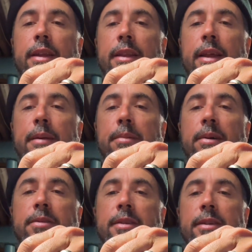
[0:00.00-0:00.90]
that
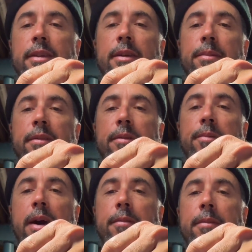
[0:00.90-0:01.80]
poses a little bit of a
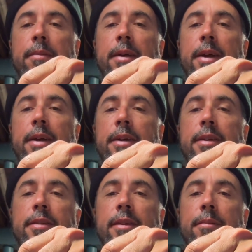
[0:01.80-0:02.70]
problem.
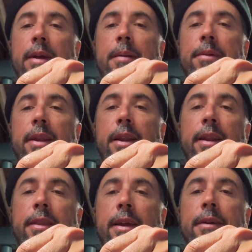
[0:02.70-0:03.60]
So I'm wrapping it
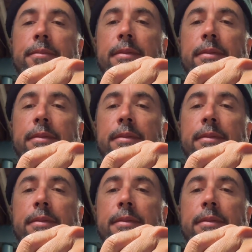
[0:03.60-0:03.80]
in there,